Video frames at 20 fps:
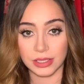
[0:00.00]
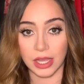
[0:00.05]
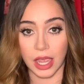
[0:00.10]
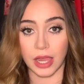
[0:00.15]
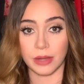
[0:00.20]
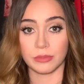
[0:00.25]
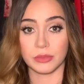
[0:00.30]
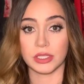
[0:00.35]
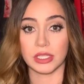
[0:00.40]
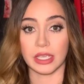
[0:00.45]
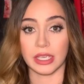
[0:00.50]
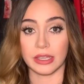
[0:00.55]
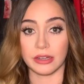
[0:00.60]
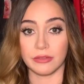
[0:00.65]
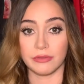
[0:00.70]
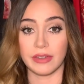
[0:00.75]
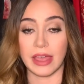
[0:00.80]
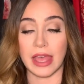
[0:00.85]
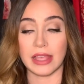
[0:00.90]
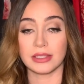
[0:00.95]
time to
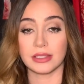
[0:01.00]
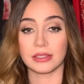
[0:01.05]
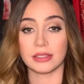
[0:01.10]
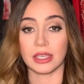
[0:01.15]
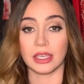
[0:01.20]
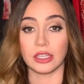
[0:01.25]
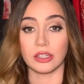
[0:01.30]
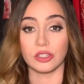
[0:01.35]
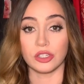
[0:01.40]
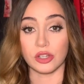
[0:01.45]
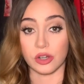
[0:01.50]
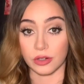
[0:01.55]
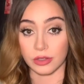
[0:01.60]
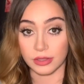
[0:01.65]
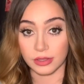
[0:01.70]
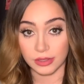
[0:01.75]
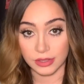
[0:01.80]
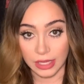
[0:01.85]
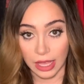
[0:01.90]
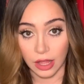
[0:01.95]
invest in
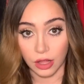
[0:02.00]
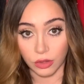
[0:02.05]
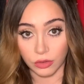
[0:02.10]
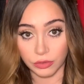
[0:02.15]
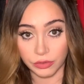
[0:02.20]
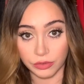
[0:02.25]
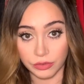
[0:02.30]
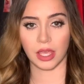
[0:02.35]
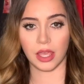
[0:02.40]
yourself.